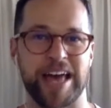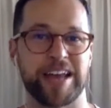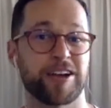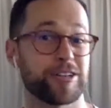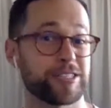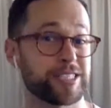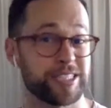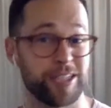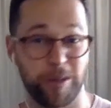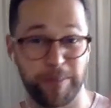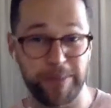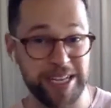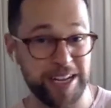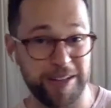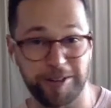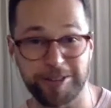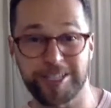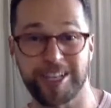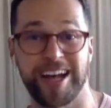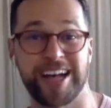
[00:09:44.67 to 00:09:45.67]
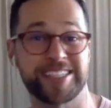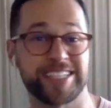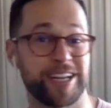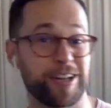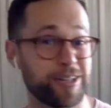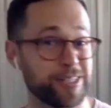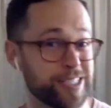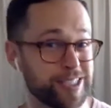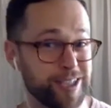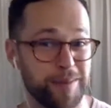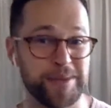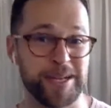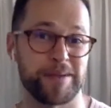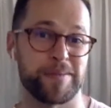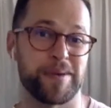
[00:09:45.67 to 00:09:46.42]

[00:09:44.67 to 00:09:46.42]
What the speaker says: And it could still be English class and it could still be